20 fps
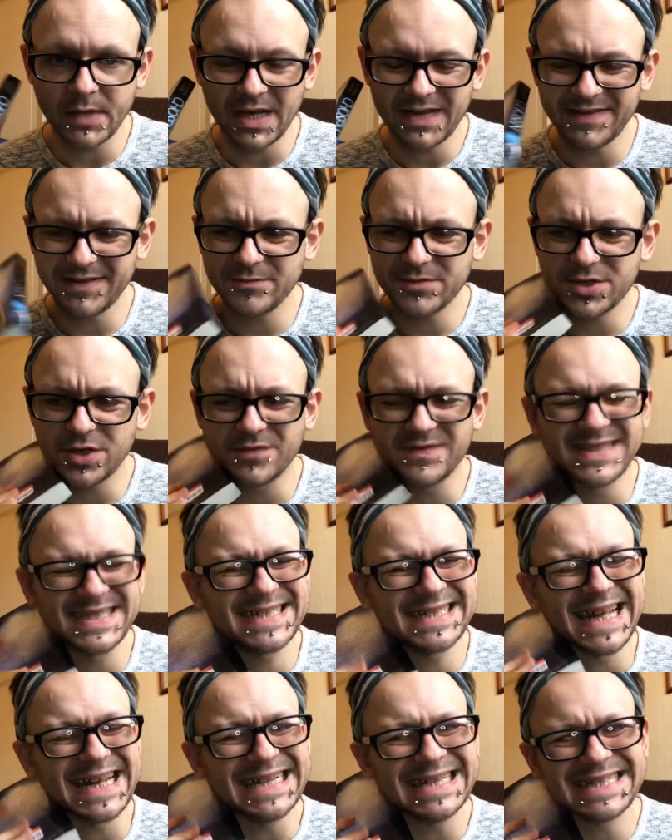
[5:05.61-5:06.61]
it was called the
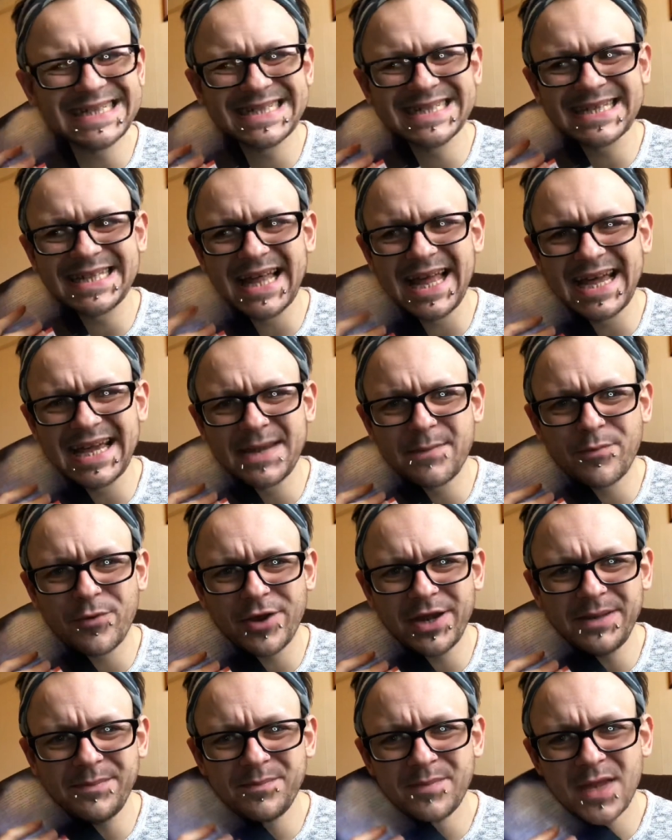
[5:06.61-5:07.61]
Scents
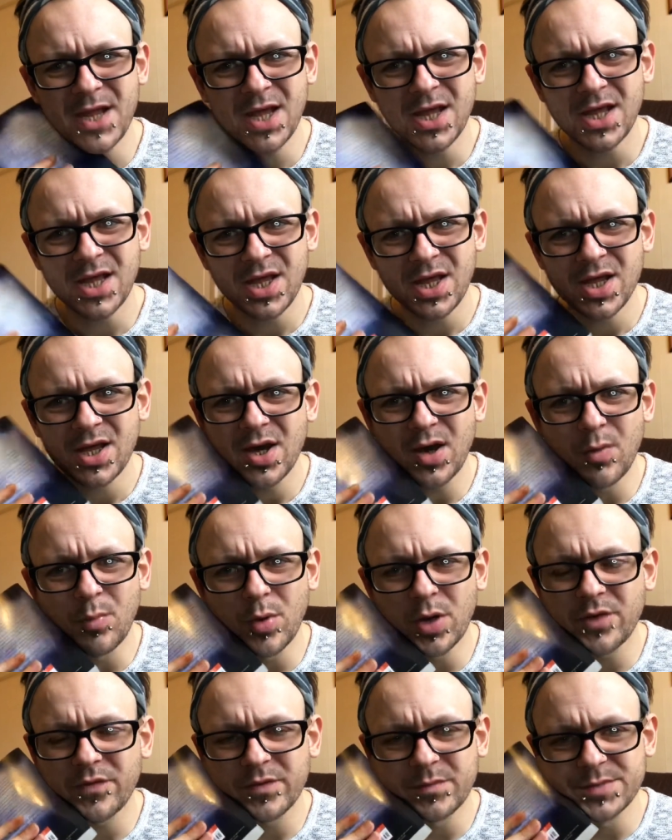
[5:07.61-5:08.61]
Library, and
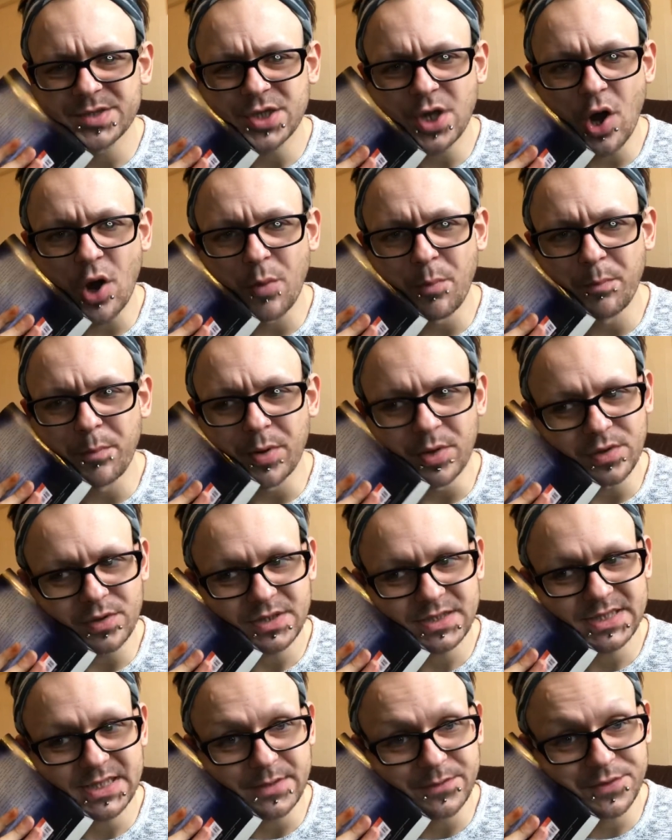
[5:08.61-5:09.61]
one of them was called
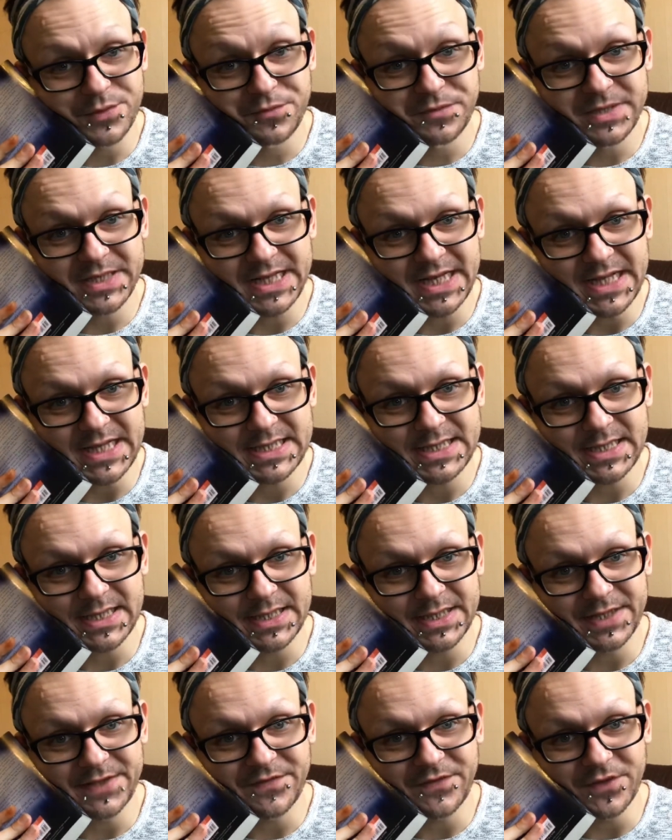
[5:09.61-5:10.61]
Books, and I was really
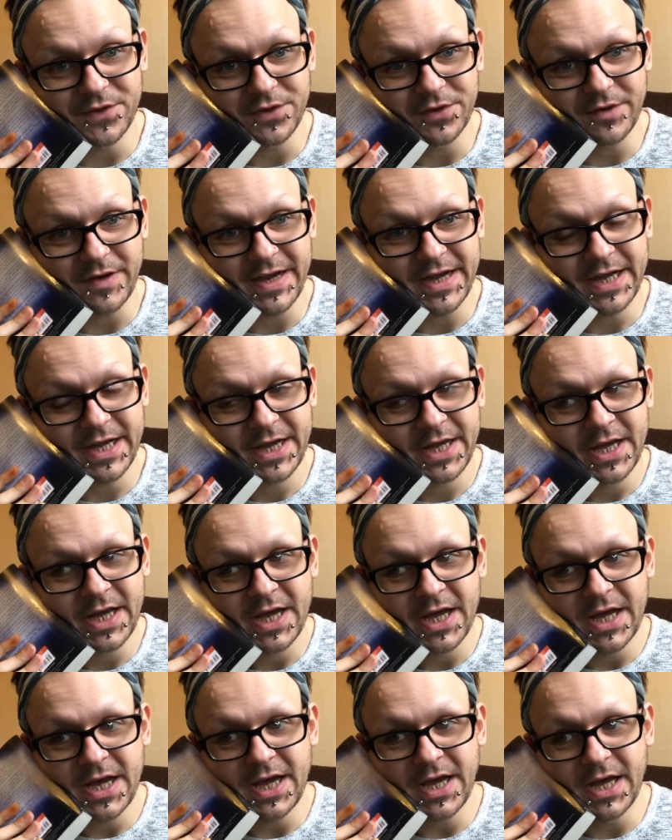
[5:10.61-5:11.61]
excited for it.
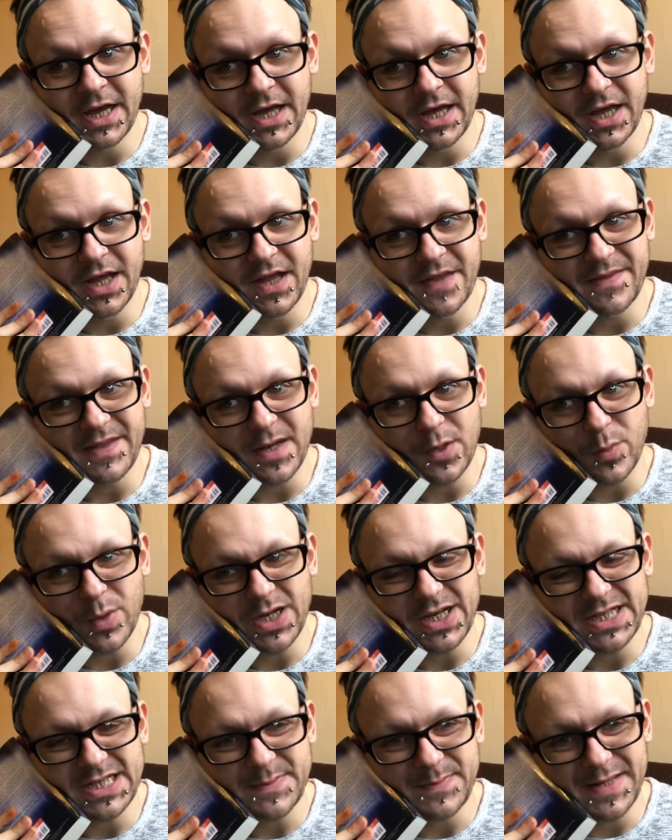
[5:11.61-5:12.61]
And then I went
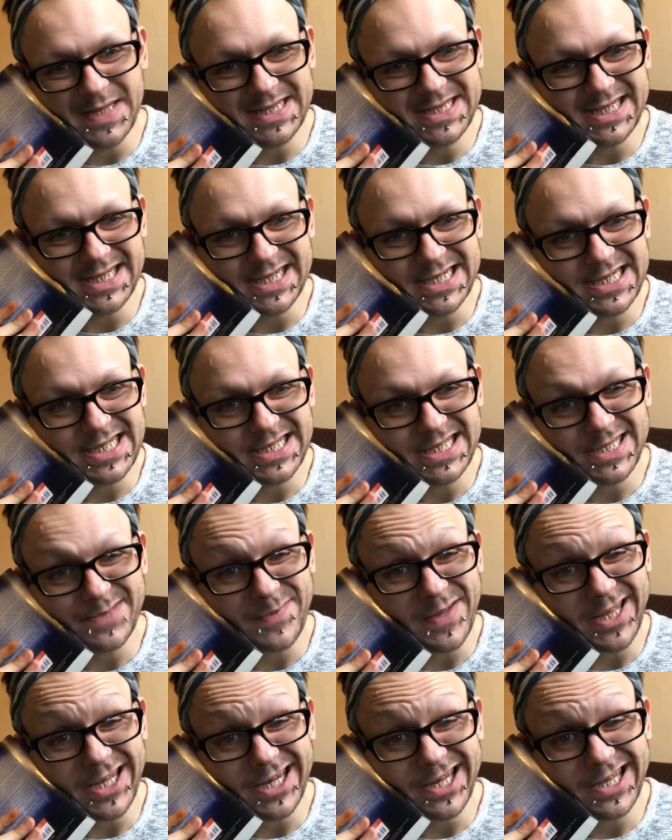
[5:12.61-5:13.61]
and smelled it, and it didn't
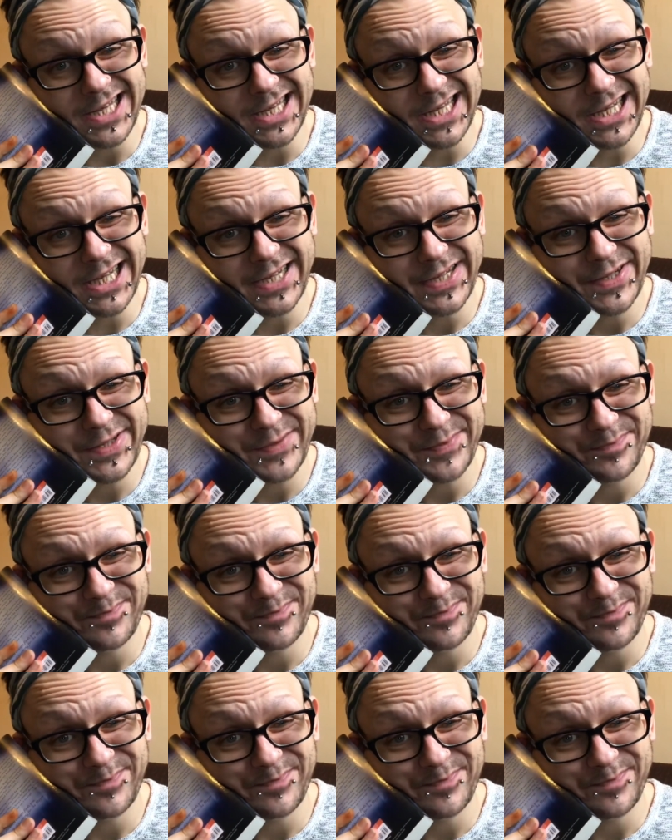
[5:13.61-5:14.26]
smell anything like.